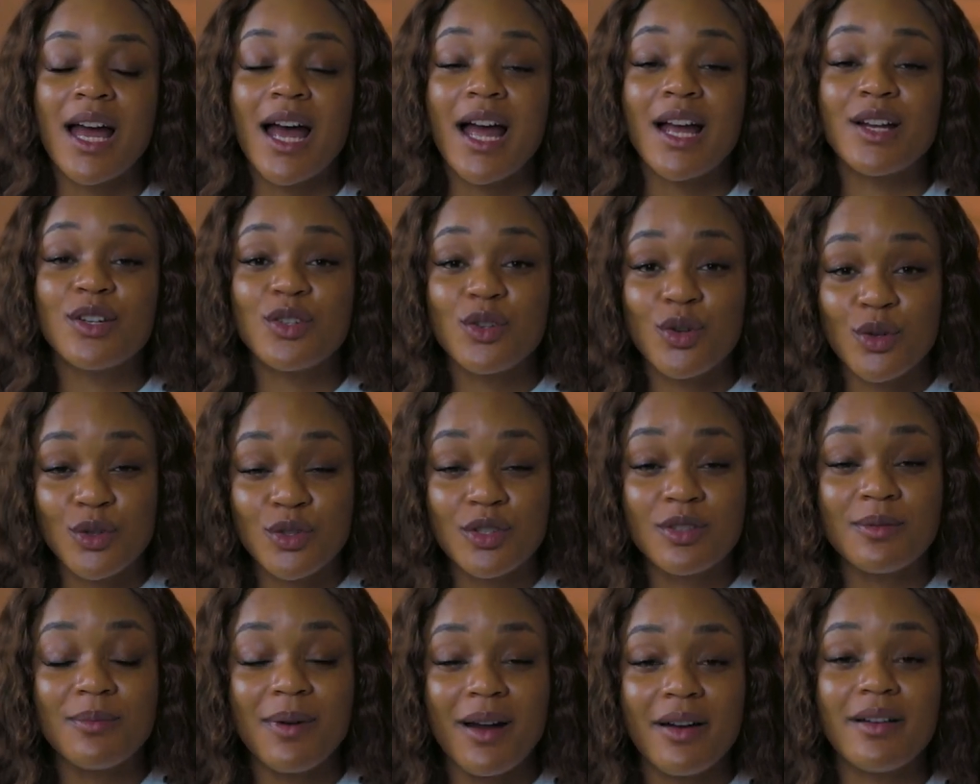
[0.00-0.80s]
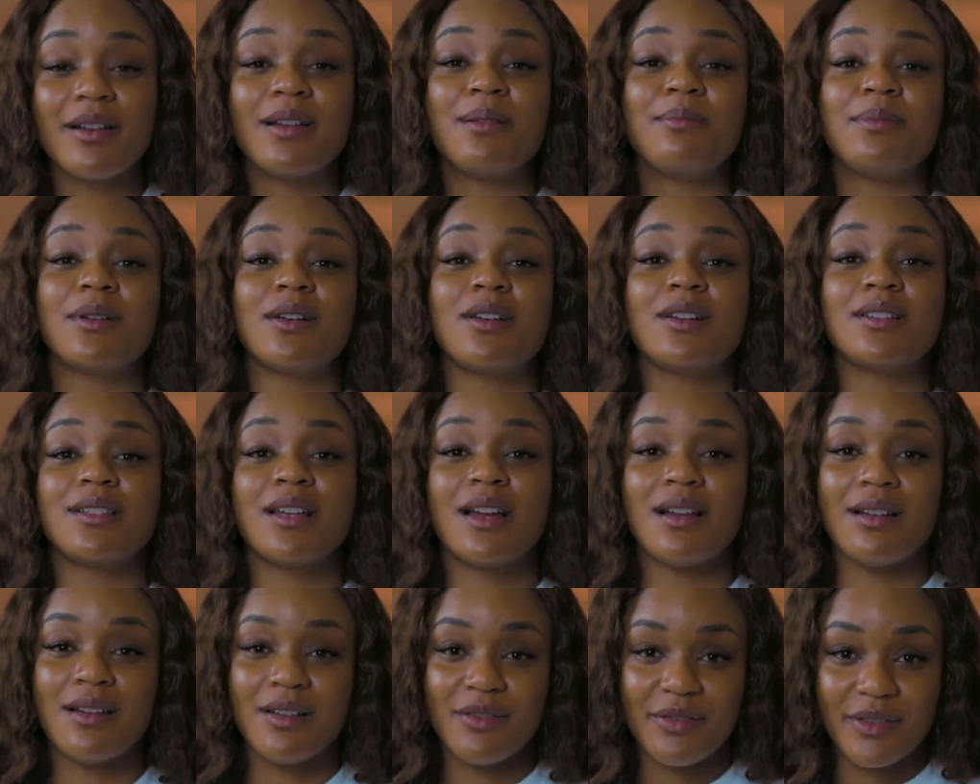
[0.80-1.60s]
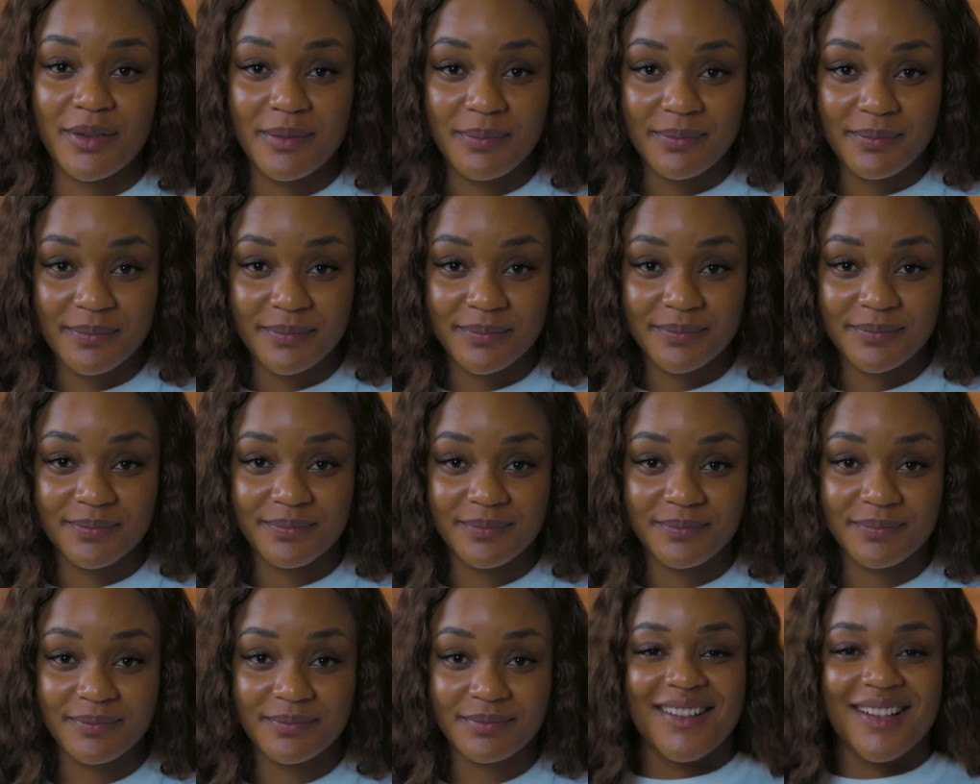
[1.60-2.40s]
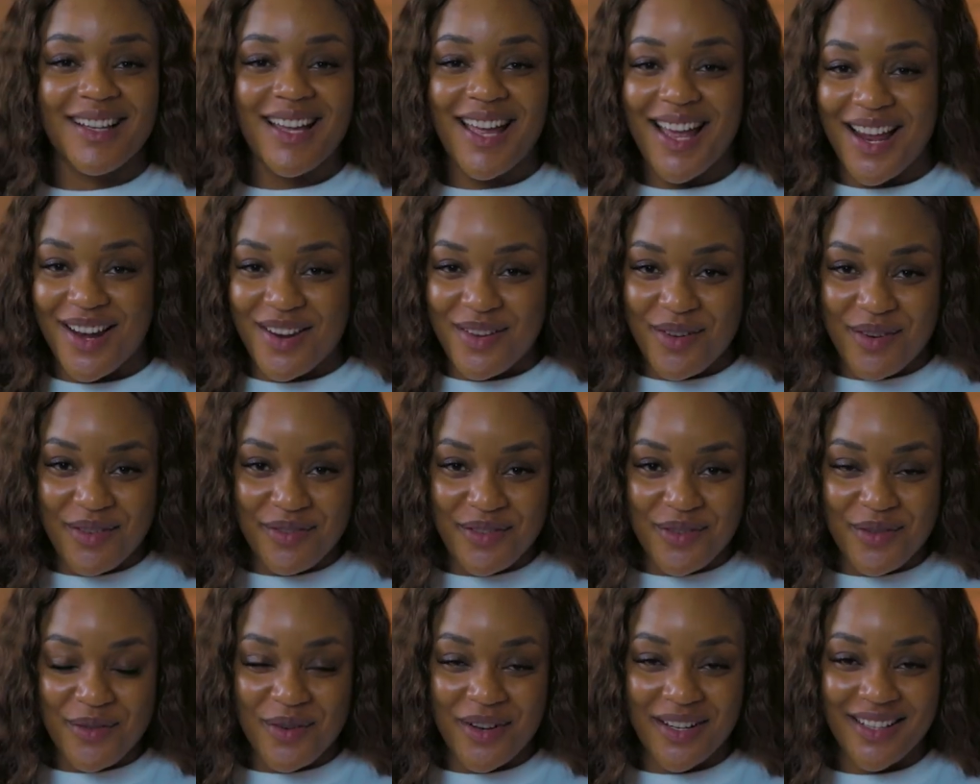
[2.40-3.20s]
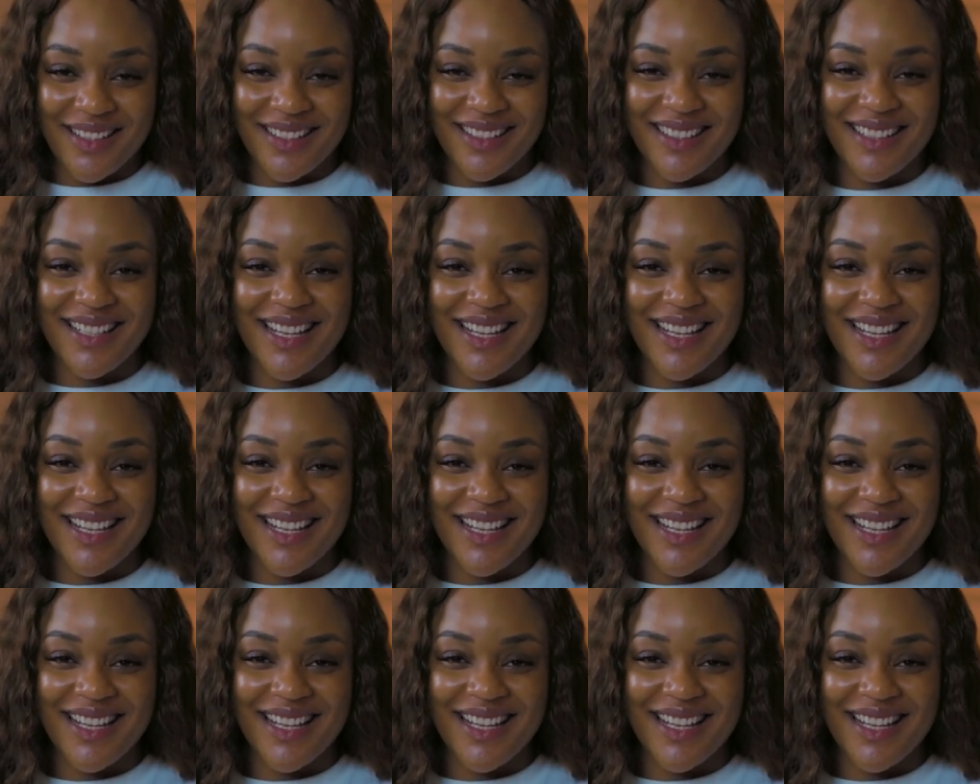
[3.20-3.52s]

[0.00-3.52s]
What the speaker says: I chose to marry him because I love him. Hello, everyone.